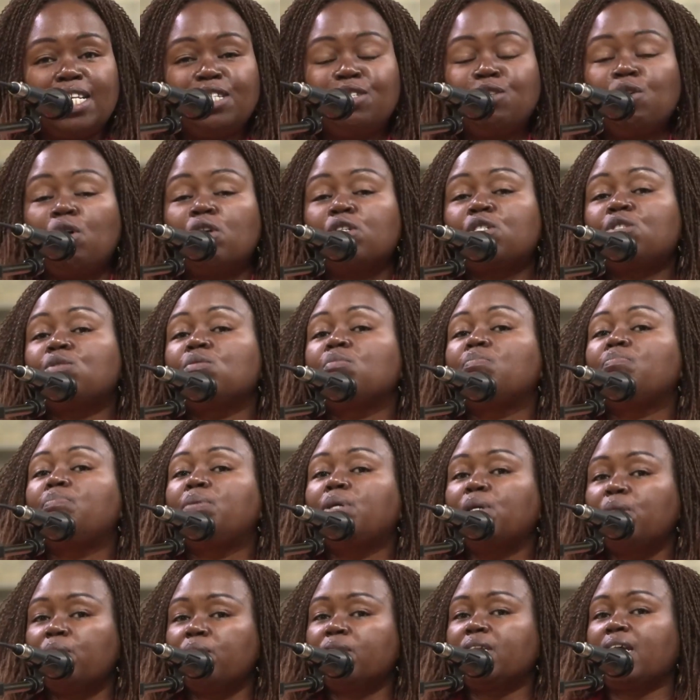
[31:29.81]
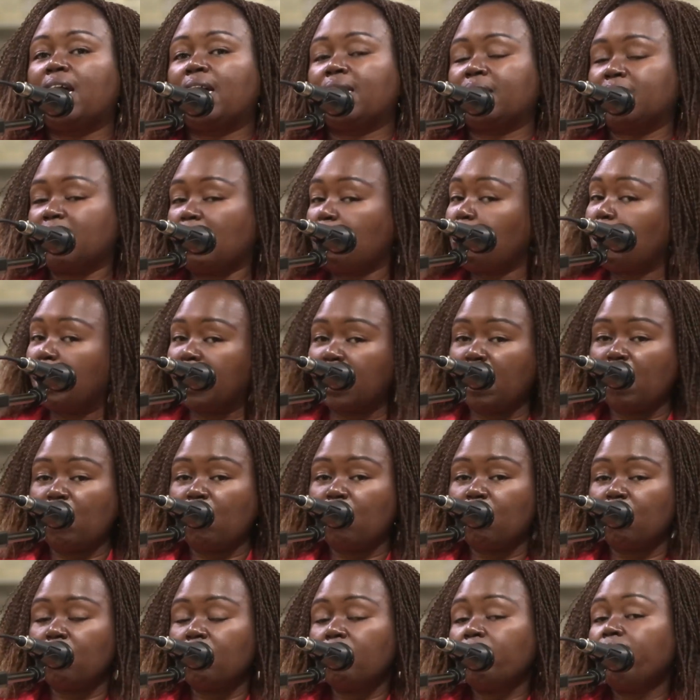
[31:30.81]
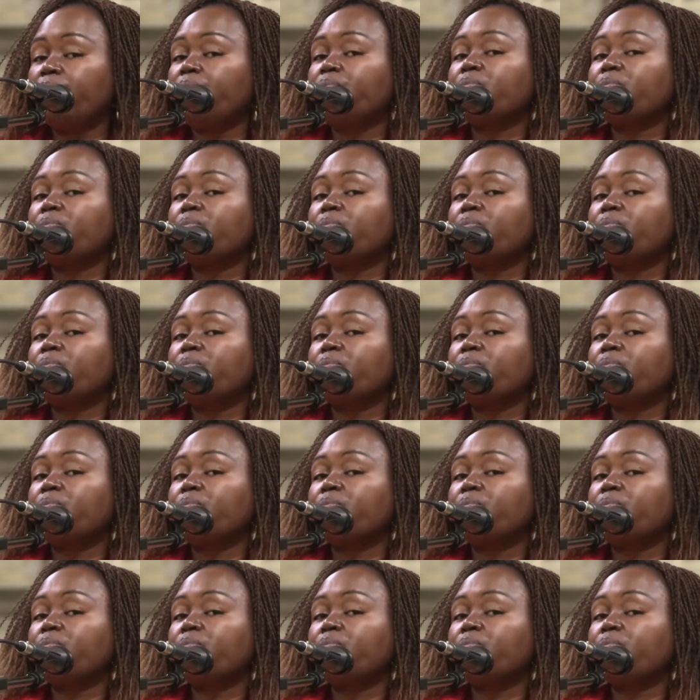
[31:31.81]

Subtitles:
not to build a tabernacle